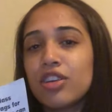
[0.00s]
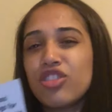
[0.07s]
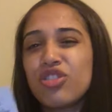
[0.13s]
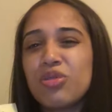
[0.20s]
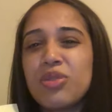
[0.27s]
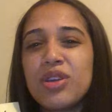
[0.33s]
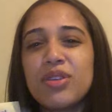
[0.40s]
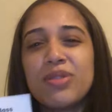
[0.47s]

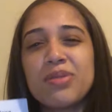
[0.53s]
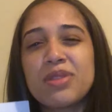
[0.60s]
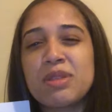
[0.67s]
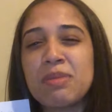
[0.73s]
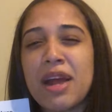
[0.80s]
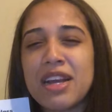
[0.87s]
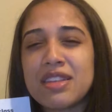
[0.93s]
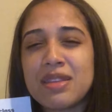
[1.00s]
Should we use
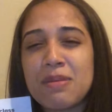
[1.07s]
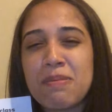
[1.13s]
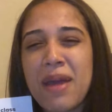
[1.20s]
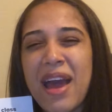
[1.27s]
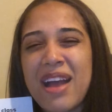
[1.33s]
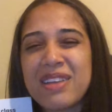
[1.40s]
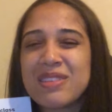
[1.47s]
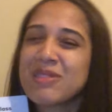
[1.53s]
plastic
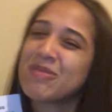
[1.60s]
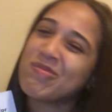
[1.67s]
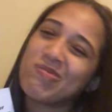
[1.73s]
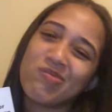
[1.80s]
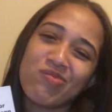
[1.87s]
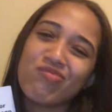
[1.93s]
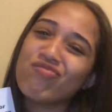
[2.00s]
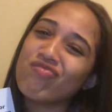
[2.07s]
bags?
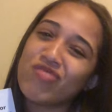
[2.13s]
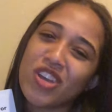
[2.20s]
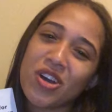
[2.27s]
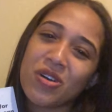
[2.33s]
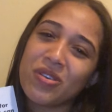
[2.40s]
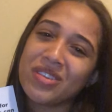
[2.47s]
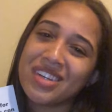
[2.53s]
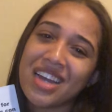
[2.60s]

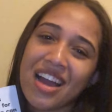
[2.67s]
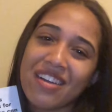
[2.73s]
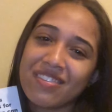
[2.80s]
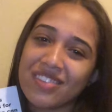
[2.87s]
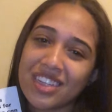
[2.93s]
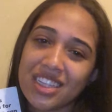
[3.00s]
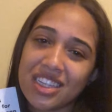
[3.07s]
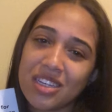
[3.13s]
No, not
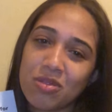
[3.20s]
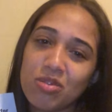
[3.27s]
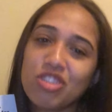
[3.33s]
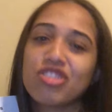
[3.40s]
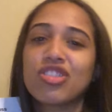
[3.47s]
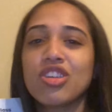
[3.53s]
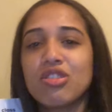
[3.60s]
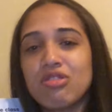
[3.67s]
really. We
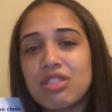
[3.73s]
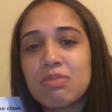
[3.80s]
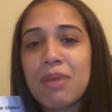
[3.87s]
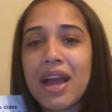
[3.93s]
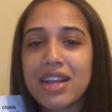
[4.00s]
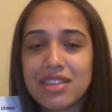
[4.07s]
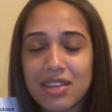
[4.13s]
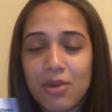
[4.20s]
should use
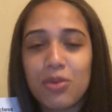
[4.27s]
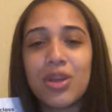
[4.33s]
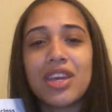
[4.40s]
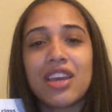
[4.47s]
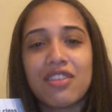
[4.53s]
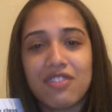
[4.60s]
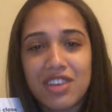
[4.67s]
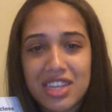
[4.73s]
bags that we
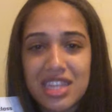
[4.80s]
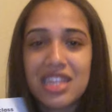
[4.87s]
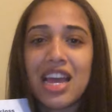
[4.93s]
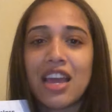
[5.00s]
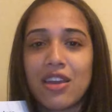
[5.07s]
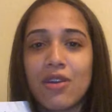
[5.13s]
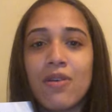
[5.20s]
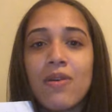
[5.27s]
can
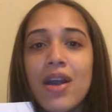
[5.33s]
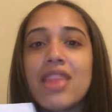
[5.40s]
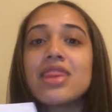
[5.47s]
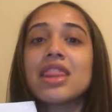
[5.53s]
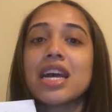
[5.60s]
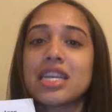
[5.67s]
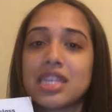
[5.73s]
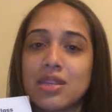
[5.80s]
recycle,
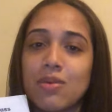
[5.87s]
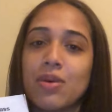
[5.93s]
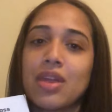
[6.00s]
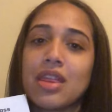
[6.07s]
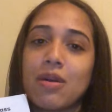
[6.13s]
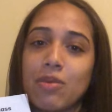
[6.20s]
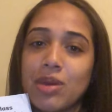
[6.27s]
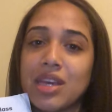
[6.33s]
and that's the way
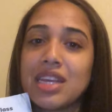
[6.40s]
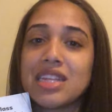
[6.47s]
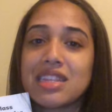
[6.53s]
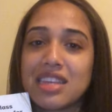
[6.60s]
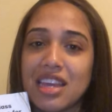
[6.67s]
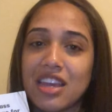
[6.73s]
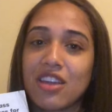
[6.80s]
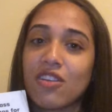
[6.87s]
that we can
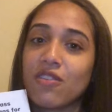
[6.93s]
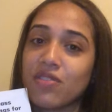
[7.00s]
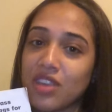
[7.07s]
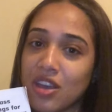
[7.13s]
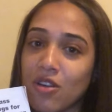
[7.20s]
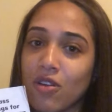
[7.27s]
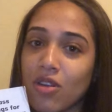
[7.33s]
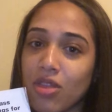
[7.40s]
take care of
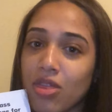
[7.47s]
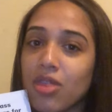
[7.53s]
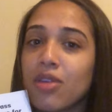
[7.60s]
the earth.